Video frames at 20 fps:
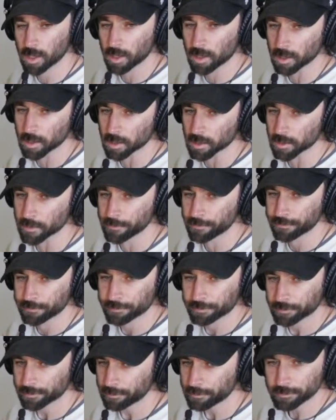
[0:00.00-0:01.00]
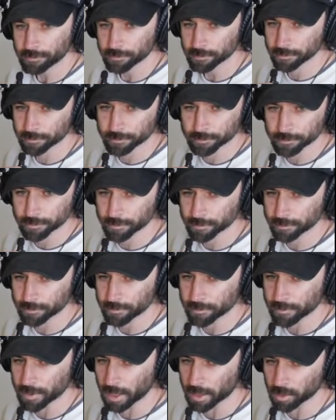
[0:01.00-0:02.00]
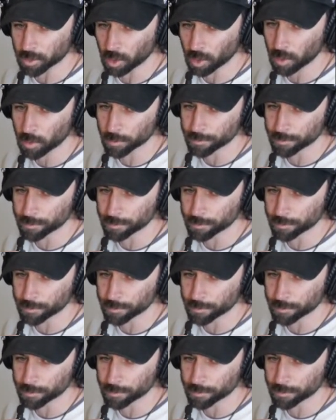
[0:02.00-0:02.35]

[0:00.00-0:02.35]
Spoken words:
and hit go.